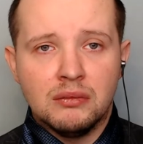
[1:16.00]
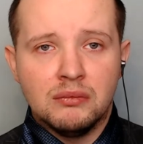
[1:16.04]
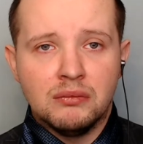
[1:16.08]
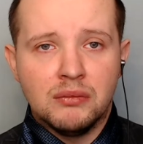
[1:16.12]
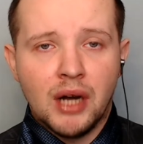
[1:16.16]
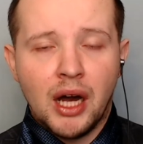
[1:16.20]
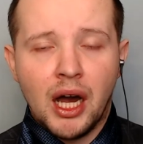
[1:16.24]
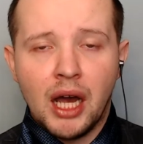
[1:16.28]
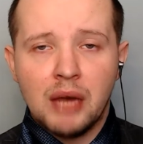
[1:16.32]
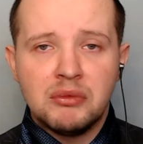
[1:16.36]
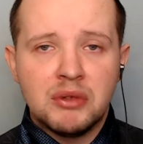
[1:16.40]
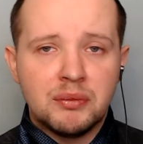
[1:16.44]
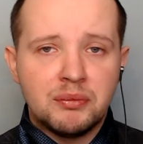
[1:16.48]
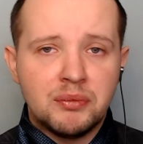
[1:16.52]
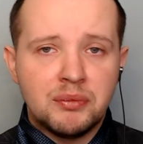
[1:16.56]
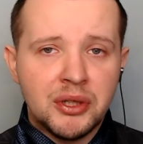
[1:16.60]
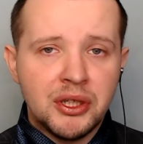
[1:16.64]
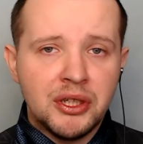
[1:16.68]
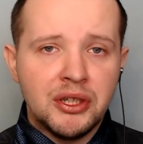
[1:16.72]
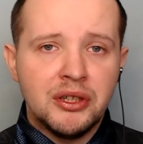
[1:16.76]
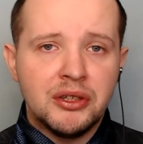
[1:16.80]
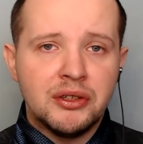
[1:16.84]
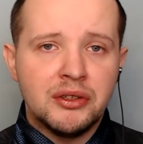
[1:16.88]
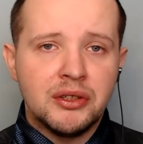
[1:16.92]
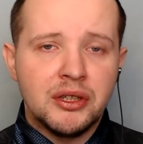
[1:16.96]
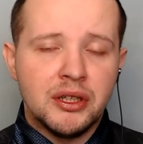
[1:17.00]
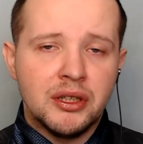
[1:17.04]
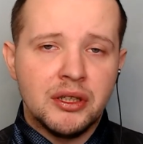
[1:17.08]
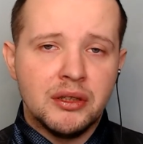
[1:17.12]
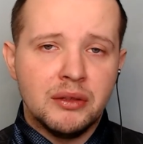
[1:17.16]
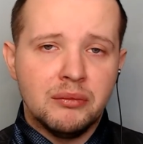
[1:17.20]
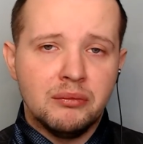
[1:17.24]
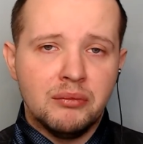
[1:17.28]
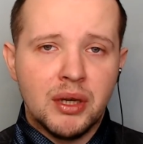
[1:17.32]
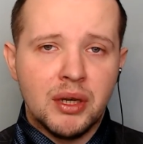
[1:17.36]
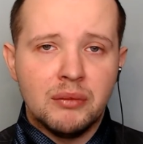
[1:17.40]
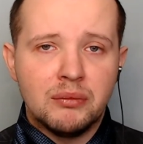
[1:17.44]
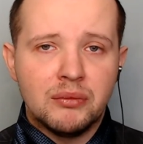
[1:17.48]
I'm a peer and
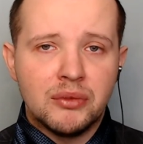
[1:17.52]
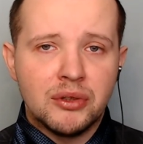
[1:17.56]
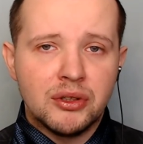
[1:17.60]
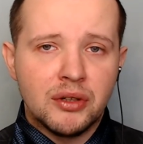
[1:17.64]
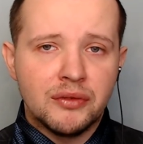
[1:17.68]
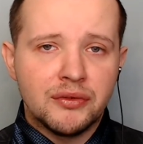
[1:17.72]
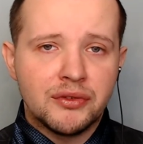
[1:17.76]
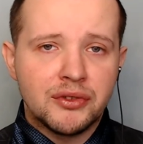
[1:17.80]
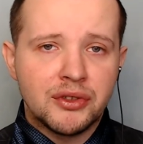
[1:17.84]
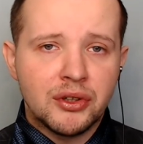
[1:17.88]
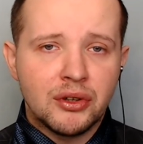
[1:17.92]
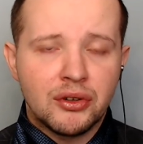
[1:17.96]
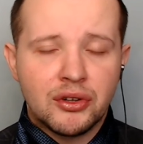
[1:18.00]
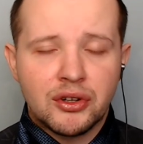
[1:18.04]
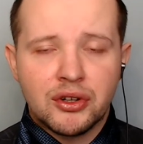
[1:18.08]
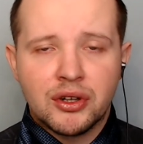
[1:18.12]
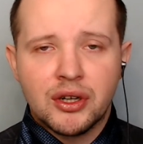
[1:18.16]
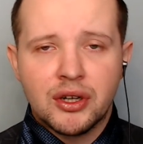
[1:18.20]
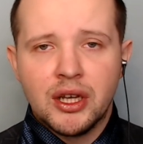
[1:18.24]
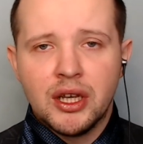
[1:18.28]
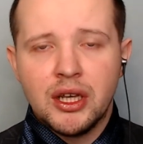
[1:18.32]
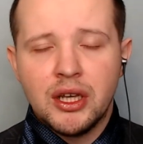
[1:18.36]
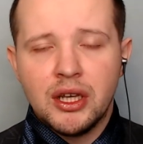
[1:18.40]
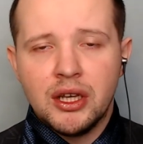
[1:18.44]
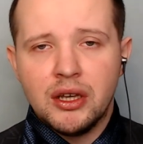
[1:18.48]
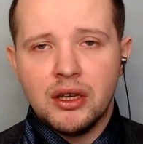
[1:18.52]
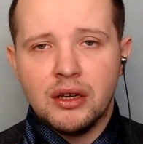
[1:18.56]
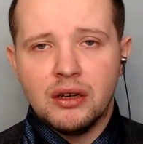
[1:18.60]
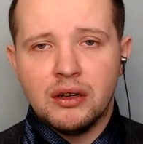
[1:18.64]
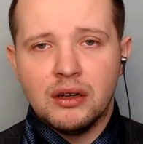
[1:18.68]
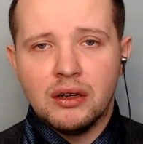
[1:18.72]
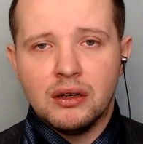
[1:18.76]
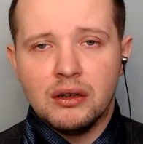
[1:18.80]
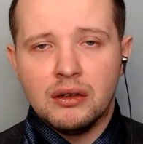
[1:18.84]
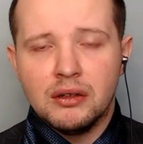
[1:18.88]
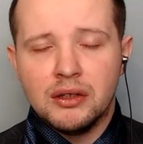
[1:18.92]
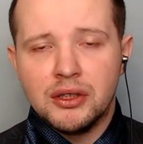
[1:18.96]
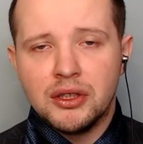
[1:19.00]
member of such
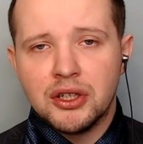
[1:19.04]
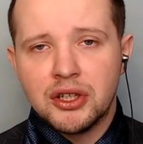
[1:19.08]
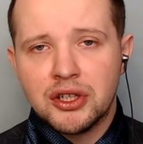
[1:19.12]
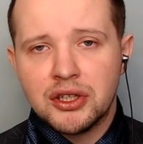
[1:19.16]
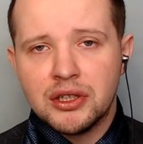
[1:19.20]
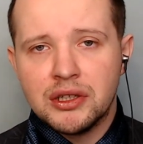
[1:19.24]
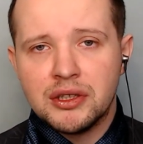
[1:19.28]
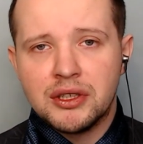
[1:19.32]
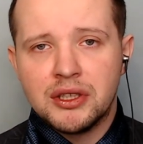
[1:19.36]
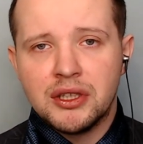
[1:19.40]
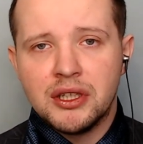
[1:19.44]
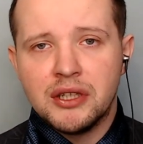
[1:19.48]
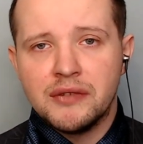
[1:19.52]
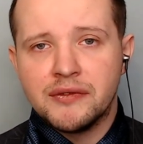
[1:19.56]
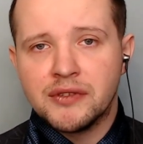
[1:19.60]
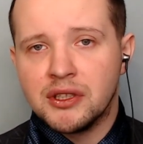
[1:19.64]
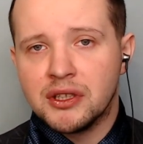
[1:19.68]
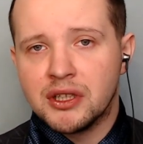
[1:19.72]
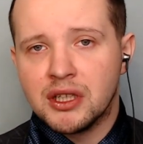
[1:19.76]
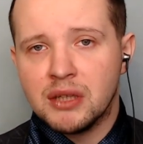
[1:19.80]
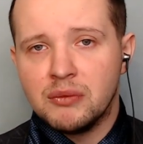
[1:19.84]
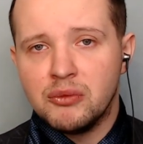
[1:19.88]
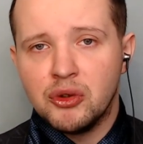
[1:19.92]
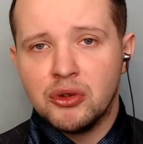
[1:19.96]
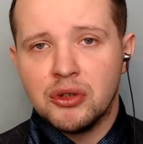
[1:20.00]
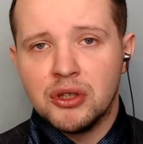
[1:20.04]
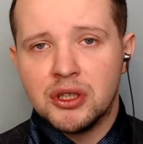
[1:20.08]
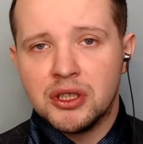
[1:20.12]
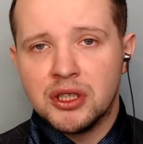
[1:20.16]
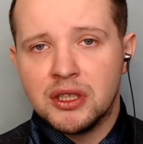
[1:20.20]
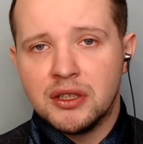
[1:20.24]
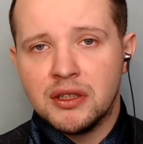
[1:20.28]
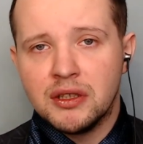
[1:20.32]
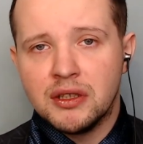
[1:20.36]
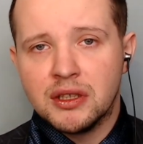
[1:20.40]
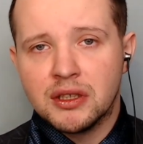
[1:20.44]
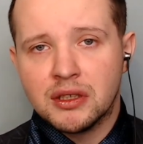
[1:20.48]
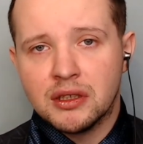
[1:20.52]
initiatives and
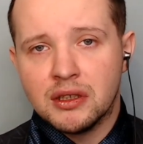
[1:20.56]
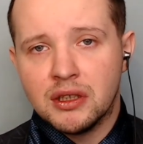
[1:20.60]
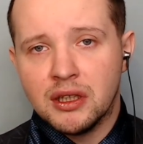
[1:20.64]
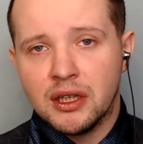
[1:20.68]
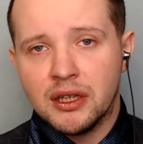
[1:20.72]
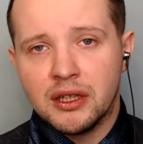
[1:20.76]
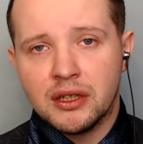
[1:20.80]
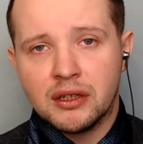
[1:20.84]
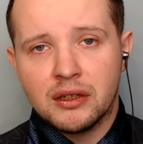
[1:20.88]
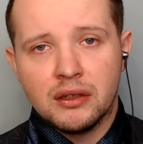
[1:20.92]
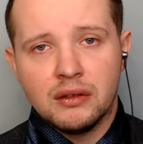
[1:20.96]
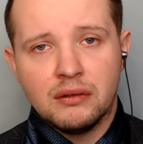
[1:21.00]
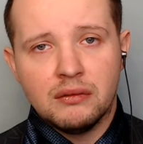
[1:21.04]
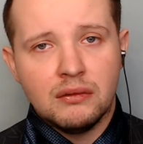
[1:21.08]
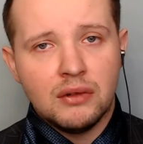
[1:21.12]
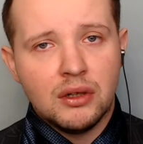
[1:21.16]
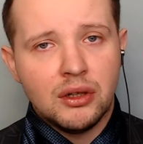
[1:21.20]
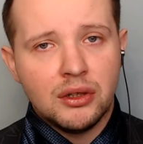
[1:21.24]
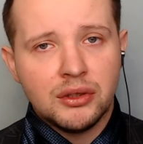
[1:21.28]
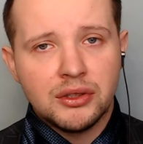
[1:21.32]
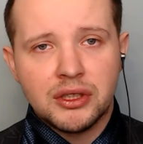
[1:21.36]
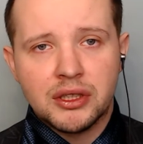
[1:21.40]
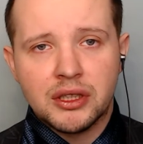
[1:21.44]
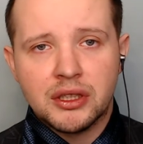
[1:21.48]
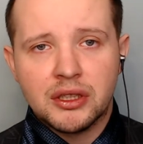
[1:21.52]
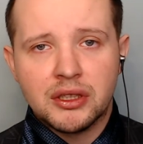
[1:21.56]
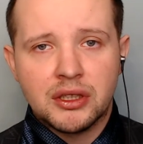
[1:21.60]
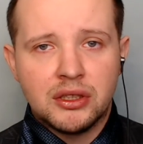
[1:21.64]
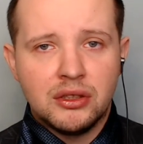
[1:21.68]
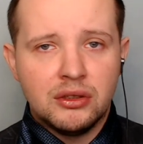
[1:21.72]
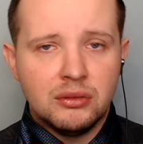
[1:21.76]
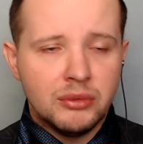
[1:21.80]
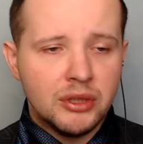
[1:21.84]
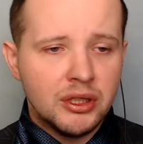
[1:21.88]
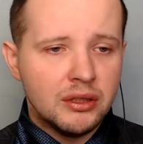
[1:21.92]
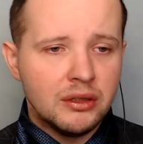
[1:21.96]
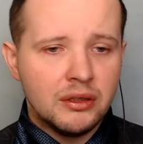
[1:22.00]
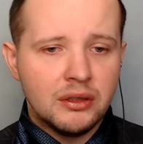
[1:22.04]
communities like All Tech is
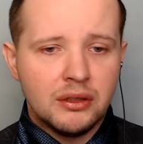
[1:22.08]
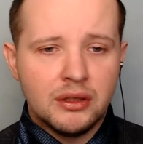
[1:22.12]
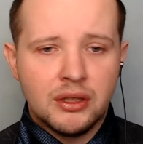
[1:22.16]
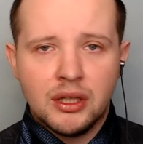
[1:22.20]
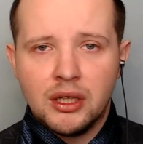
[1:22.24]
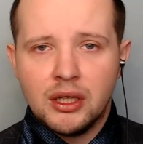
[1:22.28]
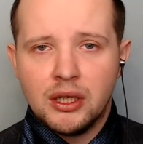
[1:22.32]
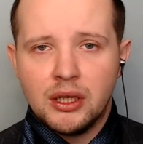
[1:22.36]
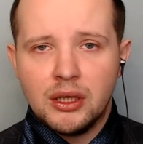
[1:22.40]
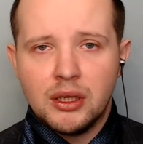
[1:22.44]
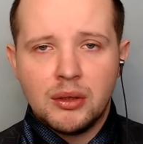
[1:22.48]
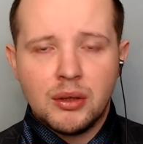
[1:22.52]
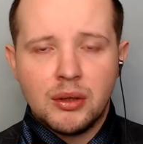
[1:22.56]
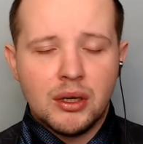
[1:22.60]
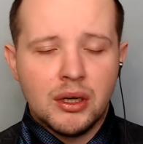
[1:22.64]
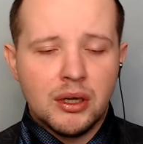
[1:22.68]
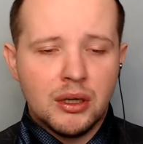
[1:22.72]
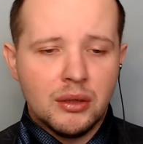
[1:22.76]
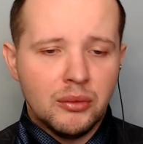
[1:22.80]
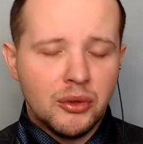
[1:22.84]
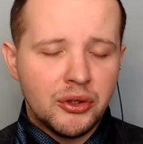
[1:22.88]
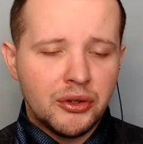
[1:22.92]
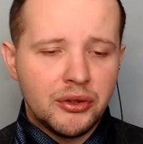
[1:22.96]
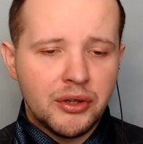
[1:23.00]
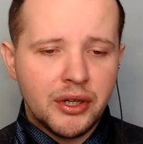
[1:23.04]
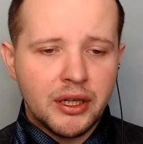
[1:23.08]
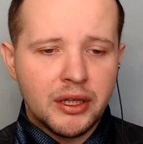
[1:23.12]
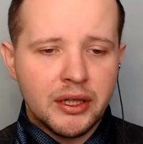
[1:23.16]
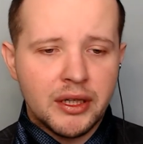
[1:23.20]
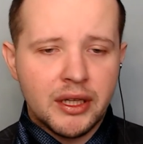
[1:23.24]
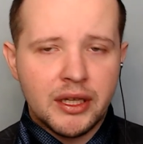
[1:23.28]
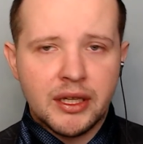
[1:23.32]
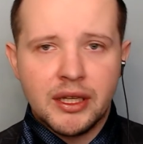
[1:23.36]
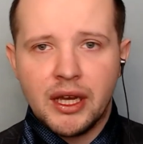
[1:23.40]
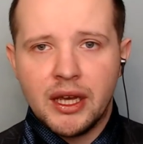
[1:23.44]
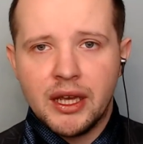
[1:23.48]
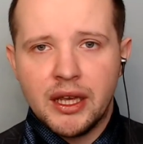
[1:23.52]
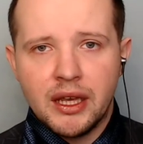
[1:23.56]
Human, Montreal
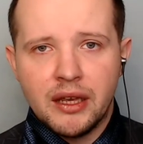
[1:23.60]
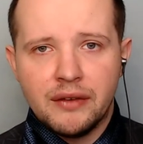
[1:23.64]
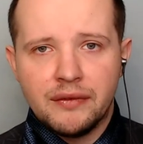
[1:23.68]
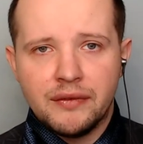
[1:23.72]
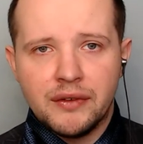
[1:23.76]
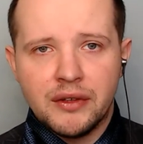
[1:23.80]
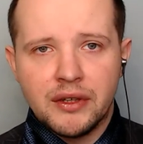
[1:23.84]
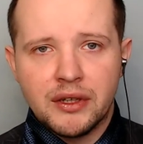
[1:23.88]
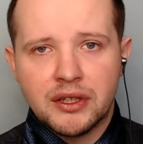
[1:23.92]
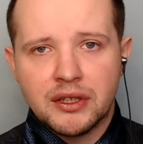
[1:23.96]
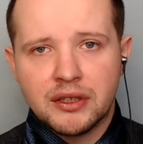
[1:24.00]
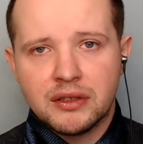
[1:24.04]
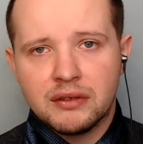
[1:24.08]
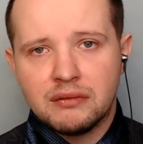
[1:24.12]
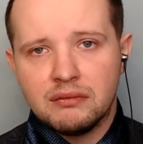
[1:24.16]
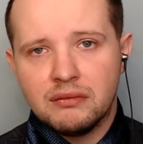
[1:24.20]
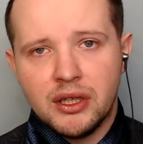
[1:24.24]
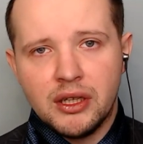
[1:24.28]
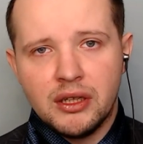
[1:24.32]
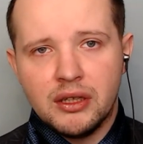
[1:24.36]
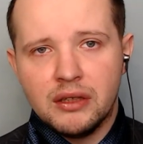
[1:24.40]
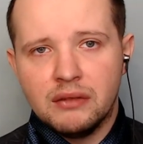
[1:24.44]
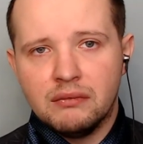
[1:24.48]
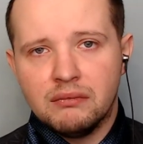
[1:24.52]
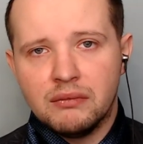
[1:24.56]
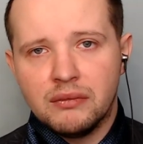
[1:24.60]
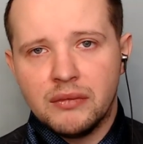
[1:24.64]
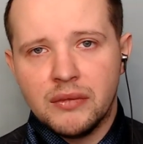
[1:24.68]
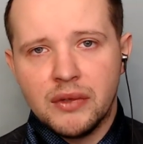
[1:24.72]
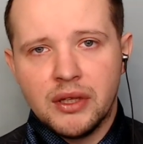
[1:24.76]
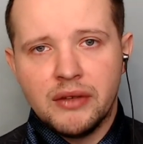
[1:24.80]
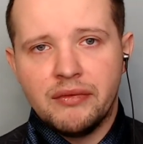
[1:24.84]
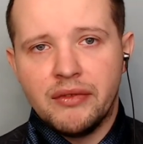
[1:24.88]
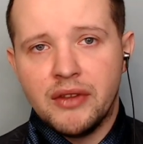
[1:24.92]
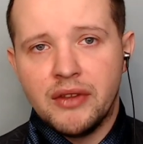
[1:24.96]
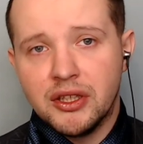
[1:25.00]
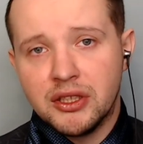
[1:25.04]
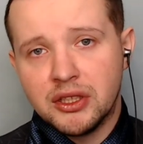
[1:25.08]
AI Ethics, and
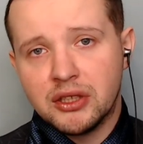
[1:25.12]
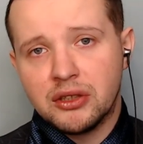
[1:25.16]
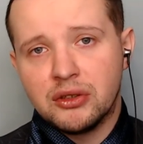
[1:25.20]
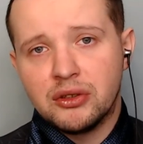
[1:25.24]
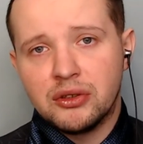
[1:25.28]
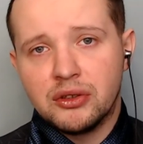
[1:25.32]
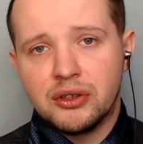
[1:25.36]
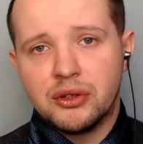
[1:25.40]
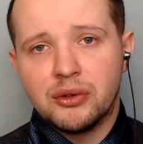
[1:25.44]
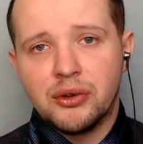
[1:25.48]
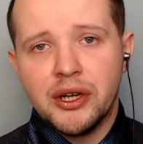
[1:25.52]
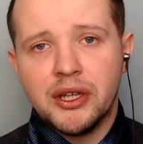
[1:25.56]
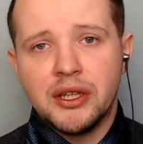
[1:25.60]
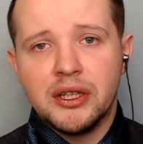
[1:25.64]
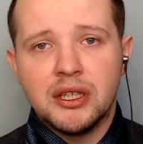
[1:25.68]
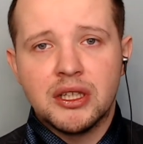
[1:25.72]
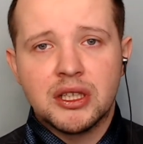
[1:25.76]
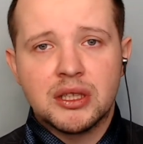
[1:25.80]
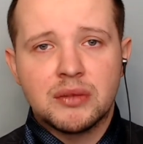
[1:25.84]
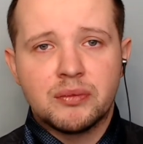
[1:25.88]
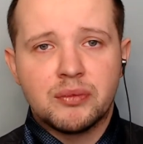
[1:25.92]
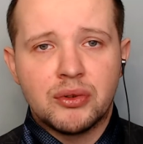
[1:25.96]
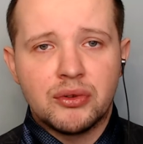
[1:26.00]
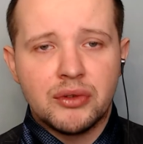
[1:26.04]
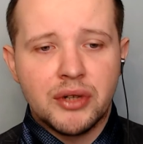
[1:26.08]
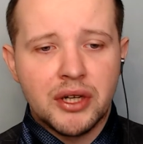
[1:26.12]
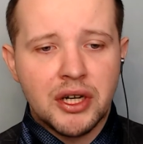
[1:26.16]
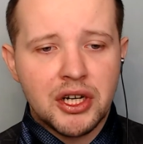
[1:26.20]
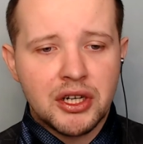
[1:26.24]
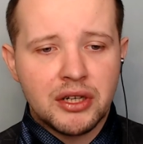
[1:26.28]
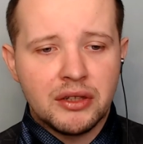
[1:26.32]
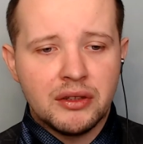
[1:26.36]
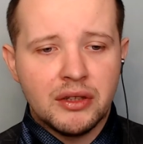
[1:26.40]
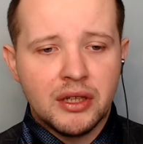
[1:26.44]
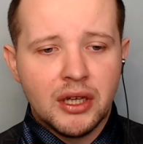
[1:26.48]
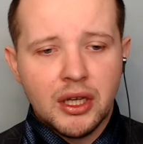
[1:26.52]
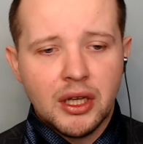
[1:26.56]
this is a great inspiration